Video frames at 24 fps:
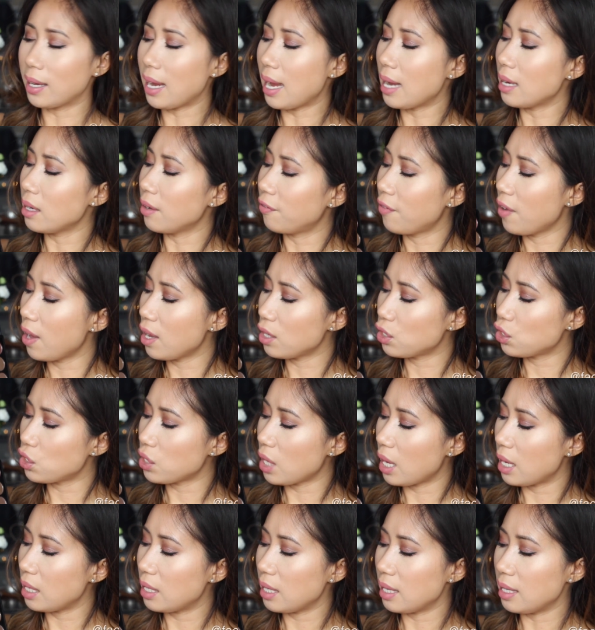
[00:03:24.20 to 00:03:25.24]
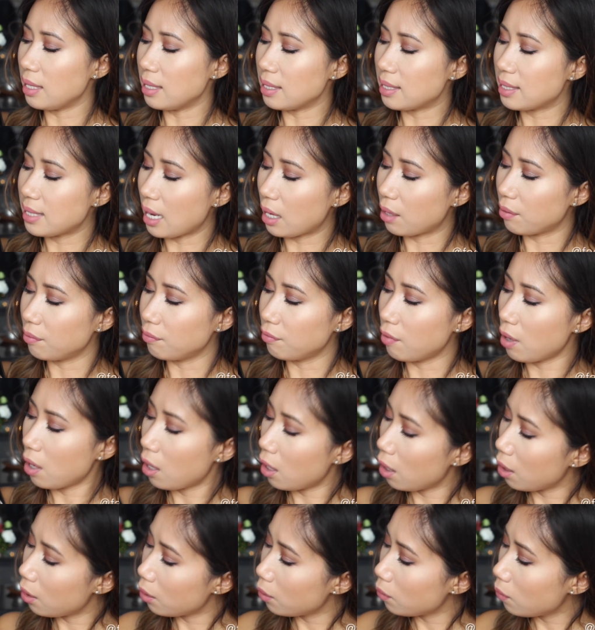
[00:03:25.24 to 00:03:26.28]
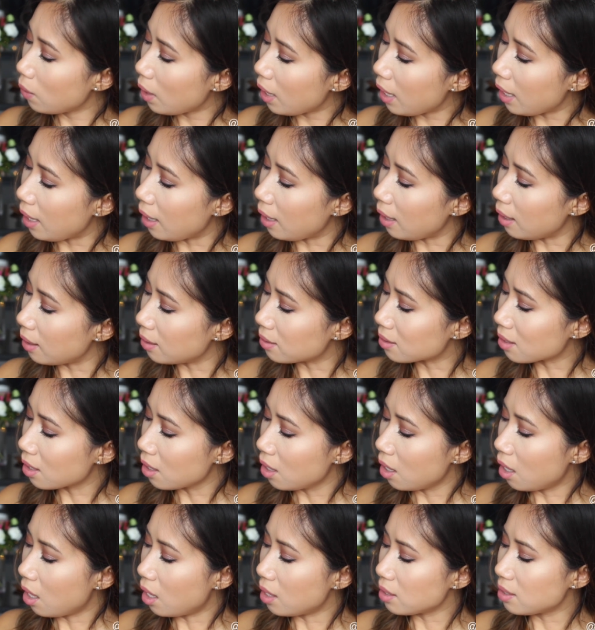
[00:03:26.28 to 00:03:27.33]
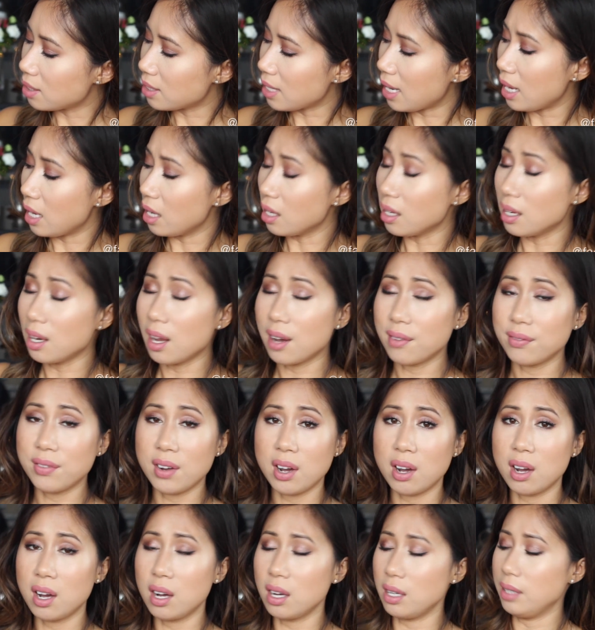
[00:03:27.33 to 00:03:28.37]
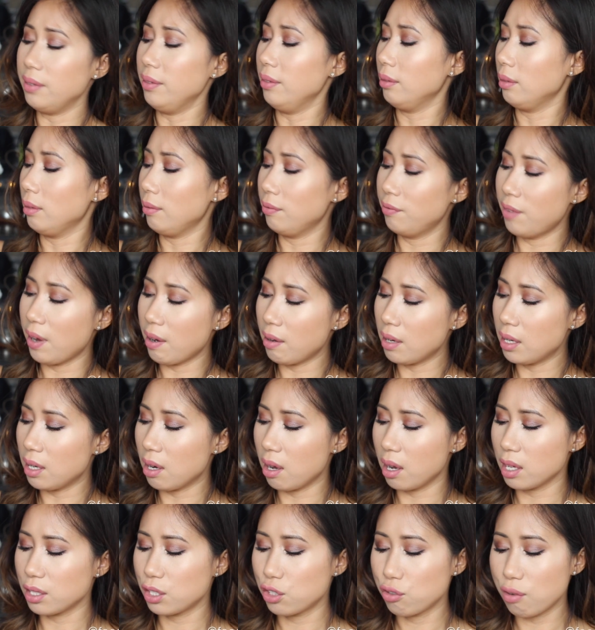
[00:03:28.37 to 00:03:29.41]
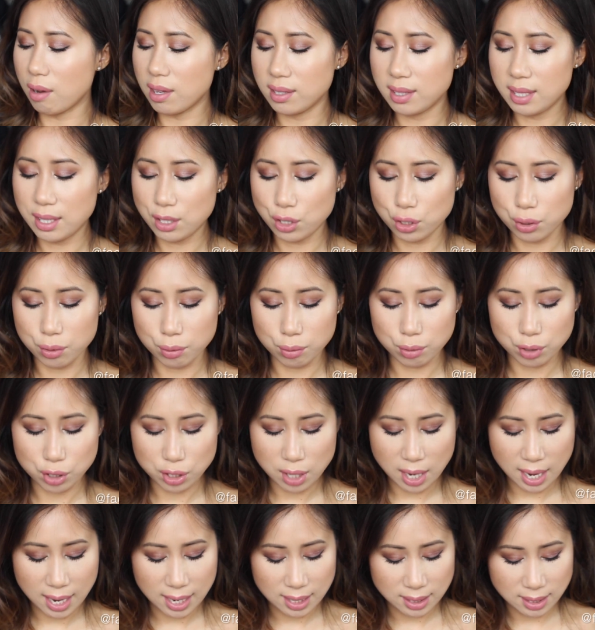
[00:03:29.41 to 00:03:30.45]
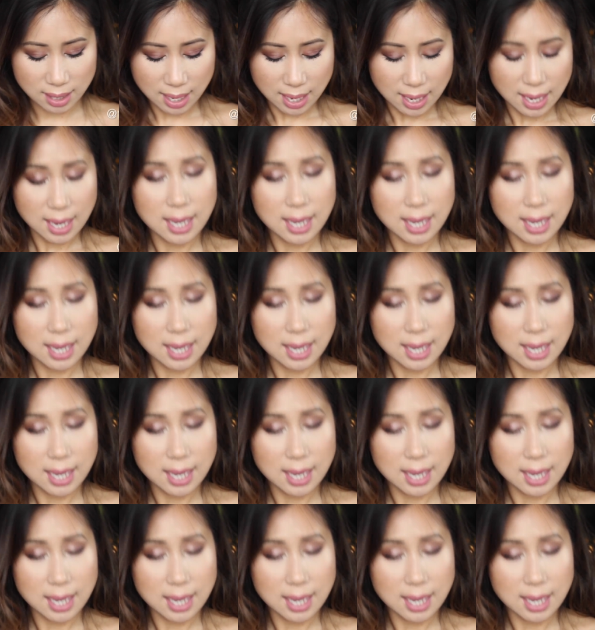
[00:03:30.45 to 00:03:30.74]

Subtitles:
Again, the first shade in the second row is, I'd say, another very nice transitional shade.